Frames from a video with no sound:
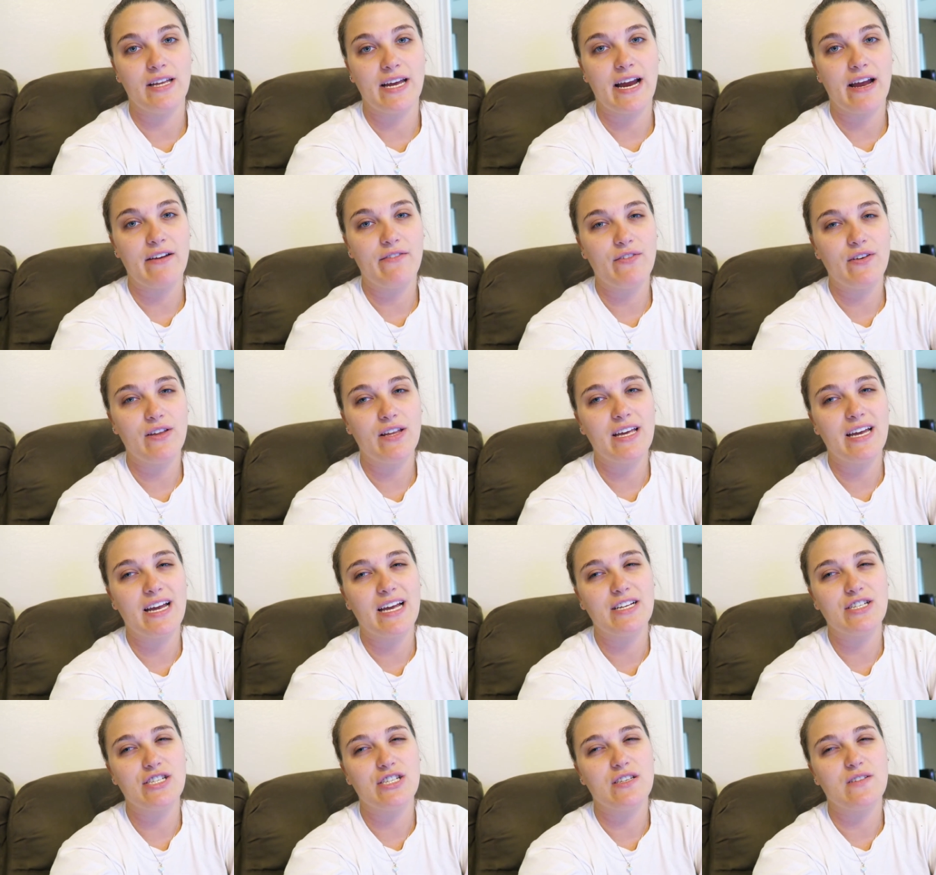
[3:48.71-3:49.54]
Like, I feel
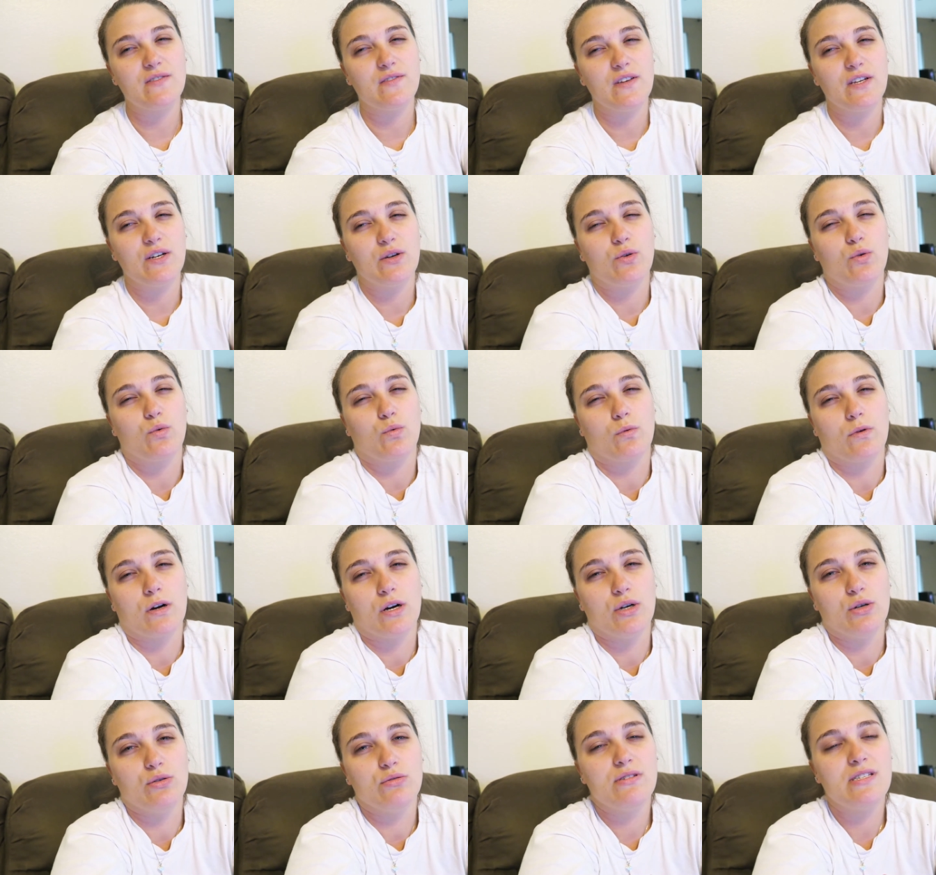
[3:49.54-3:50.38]
like I just feel
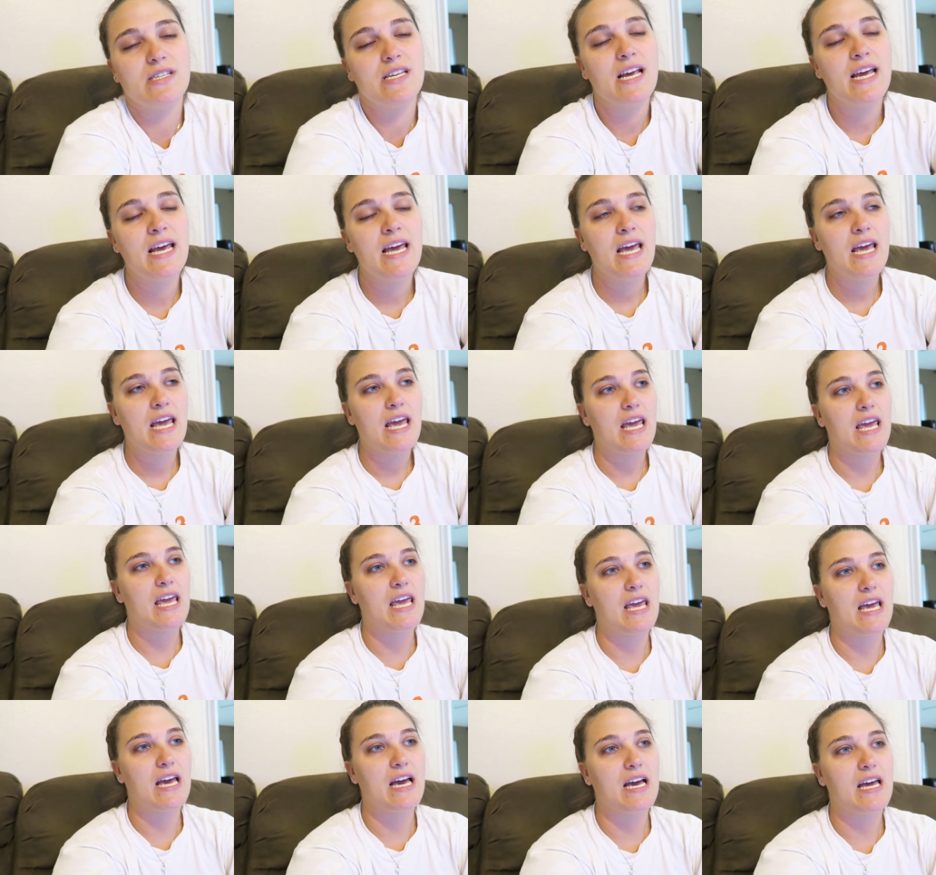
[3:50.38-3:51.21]
gross
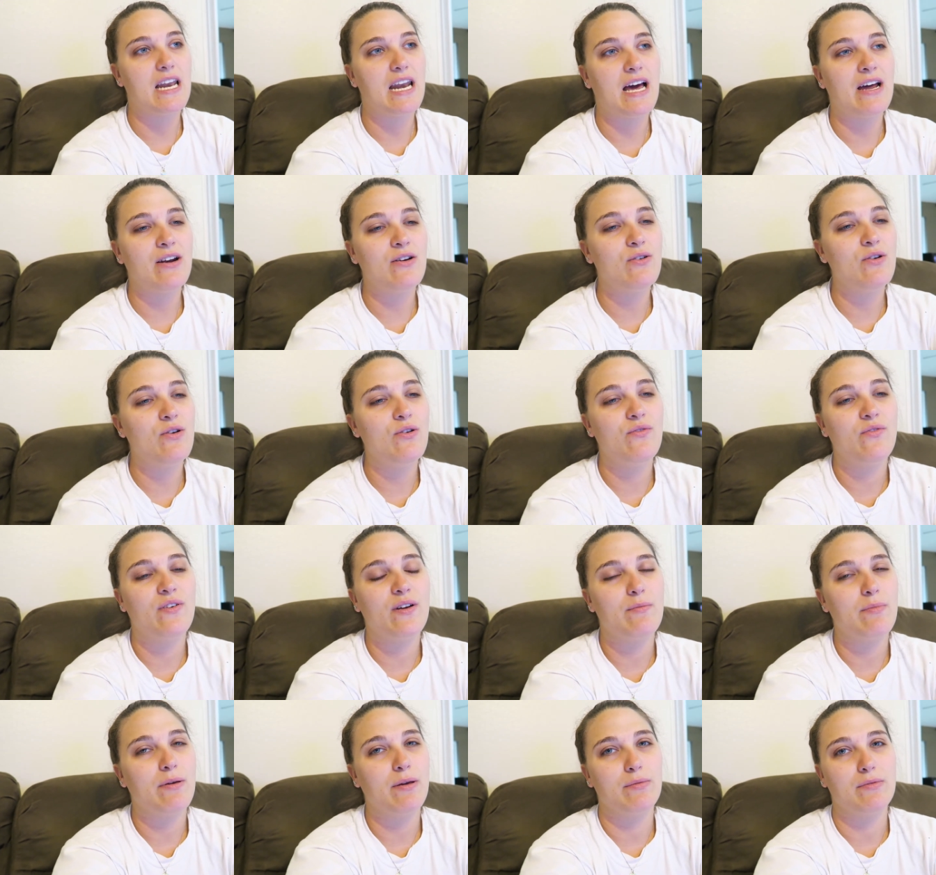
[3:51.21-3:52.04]
and I don't know
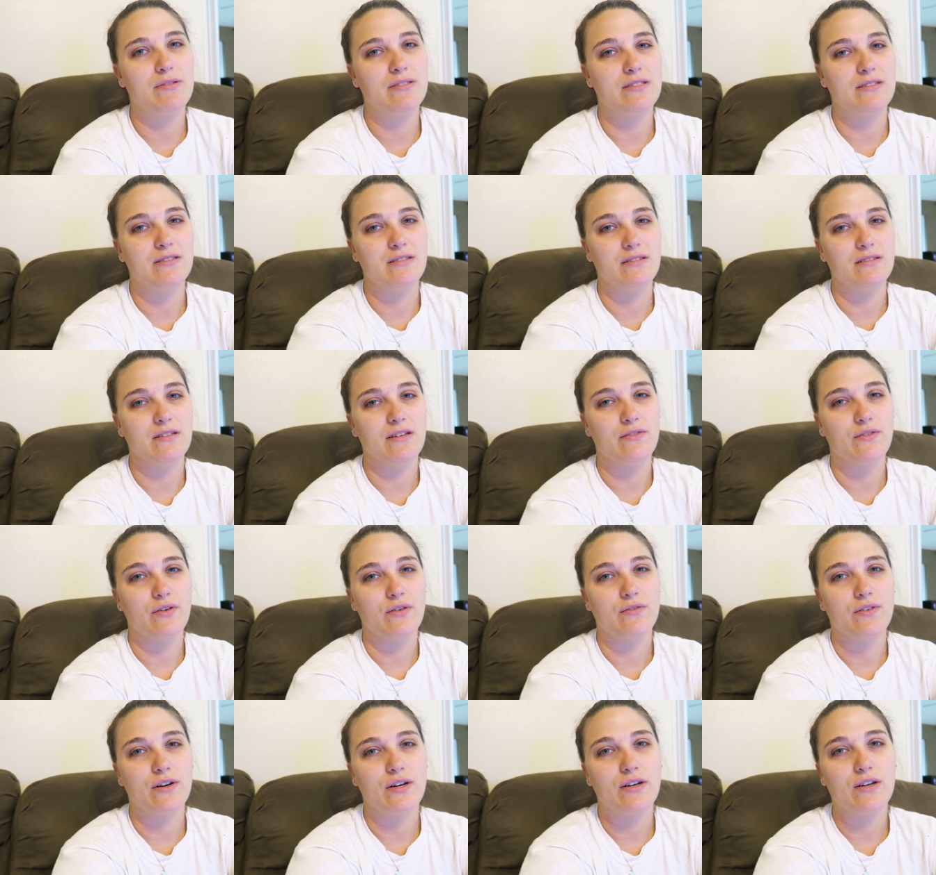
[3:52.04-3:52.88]
if I'd be able to
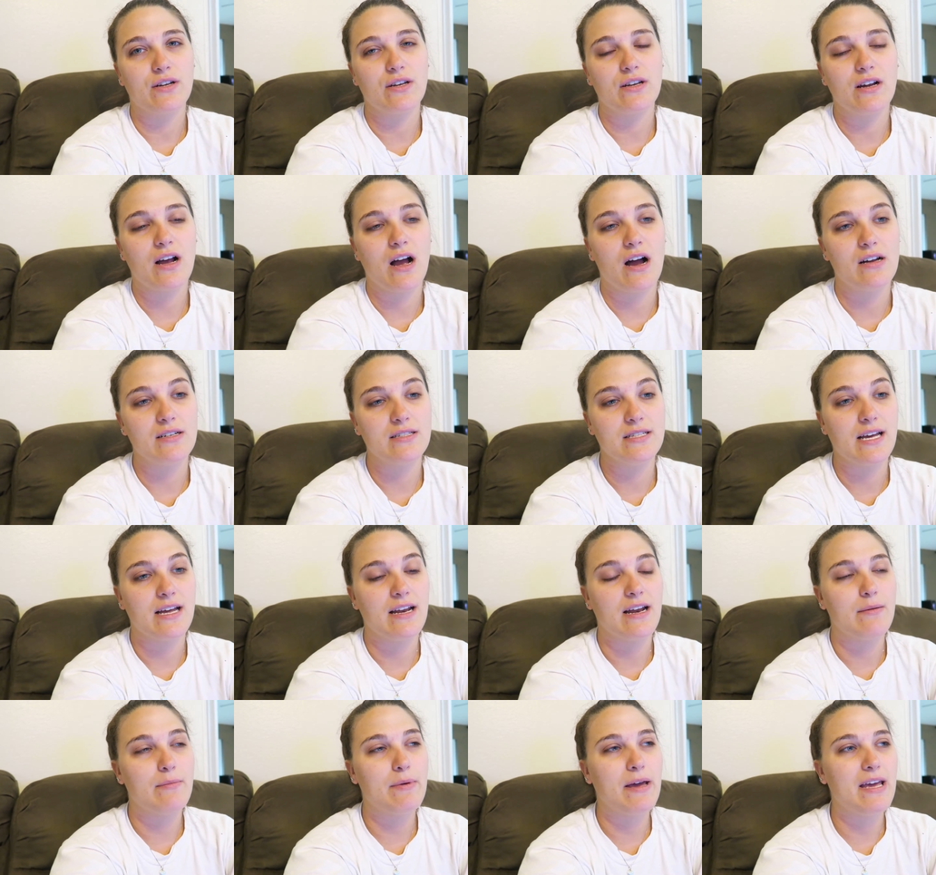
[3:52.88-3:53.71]
deliver very good
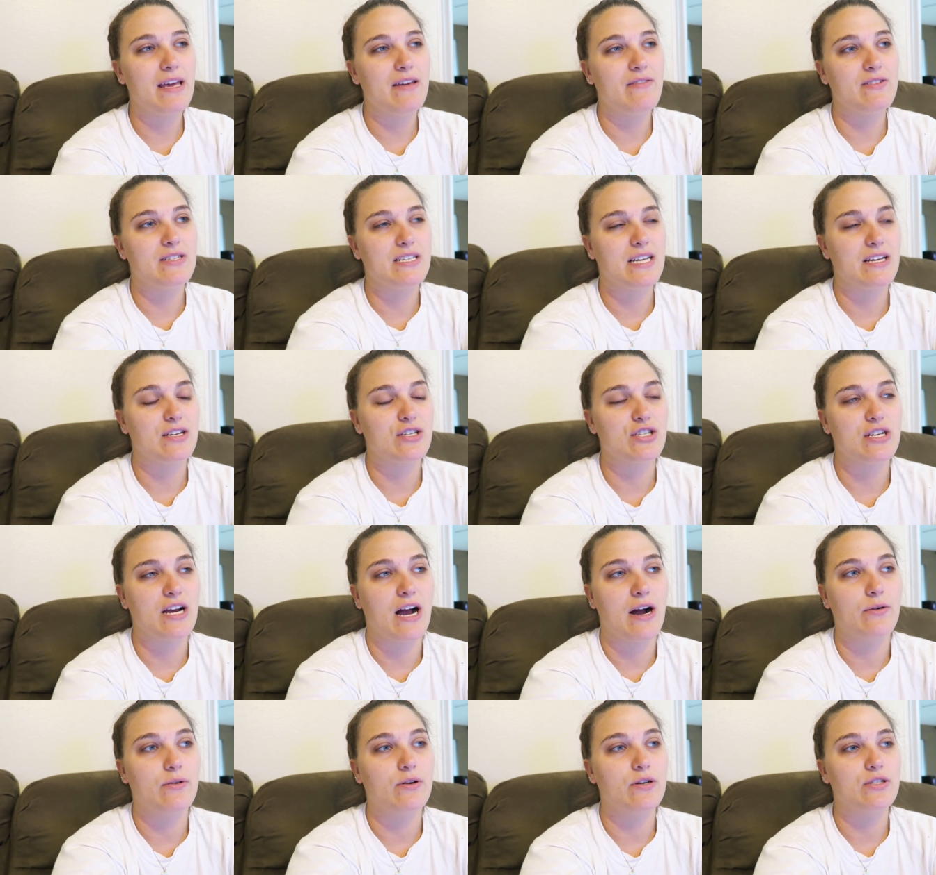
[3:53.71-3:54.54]
content. I may even take a
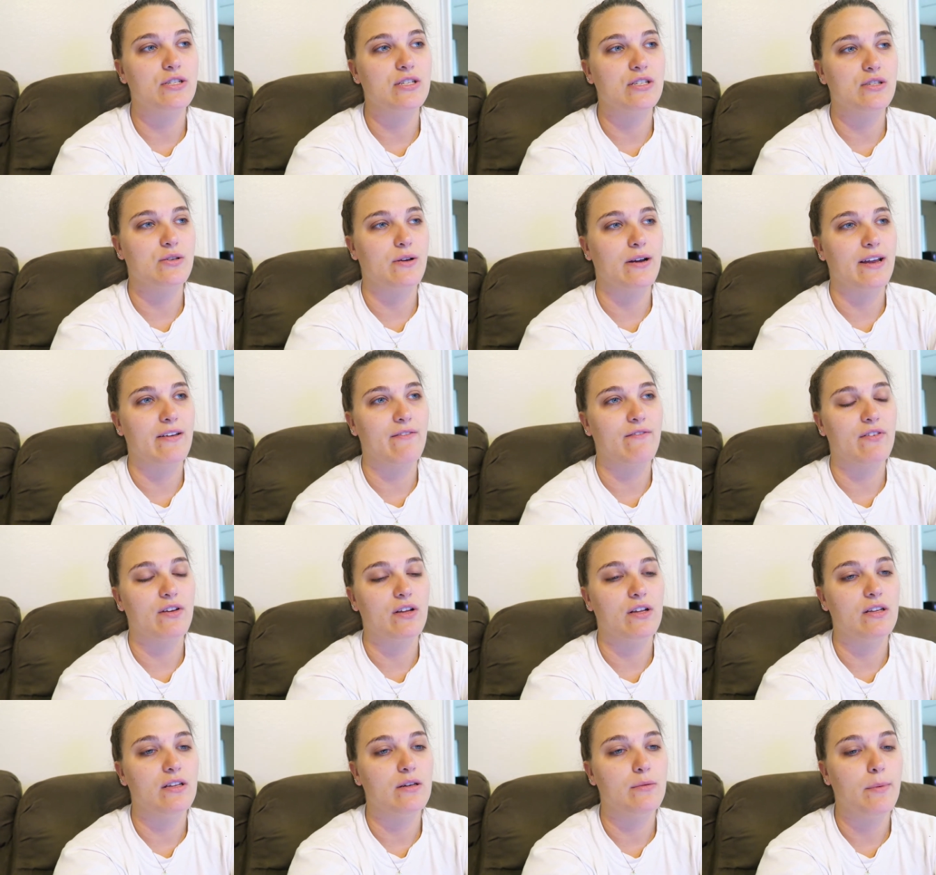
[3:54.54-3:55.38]
shower just so I can
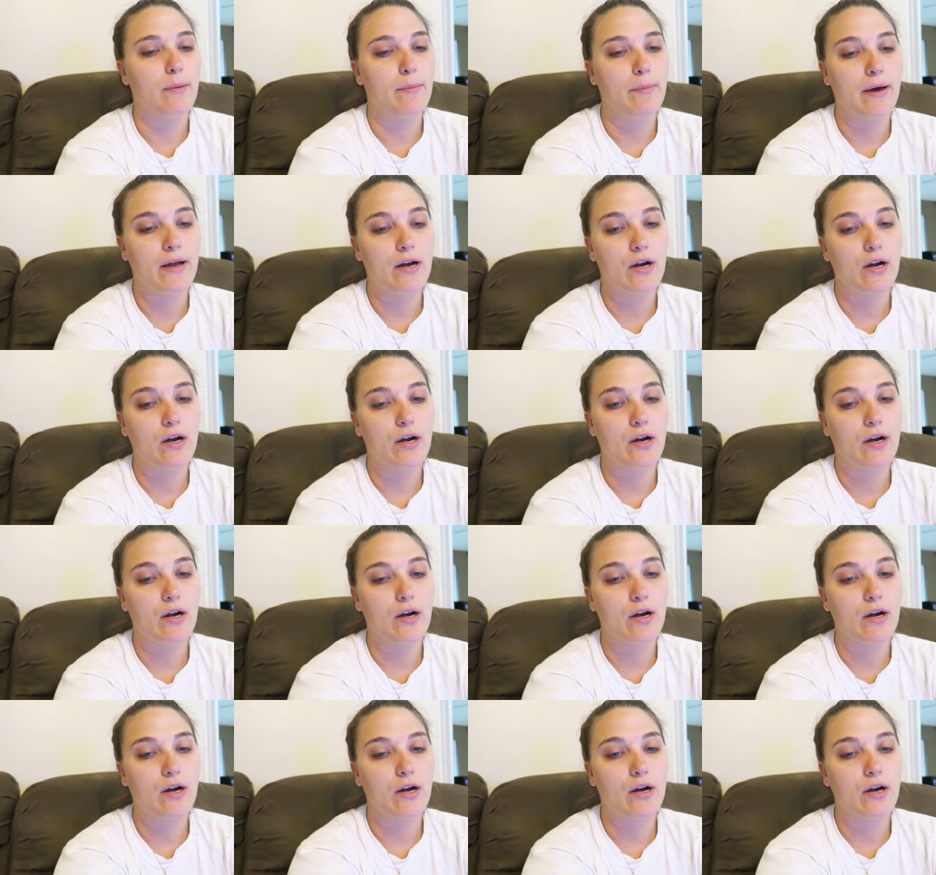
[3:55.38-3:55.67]
feel a little bit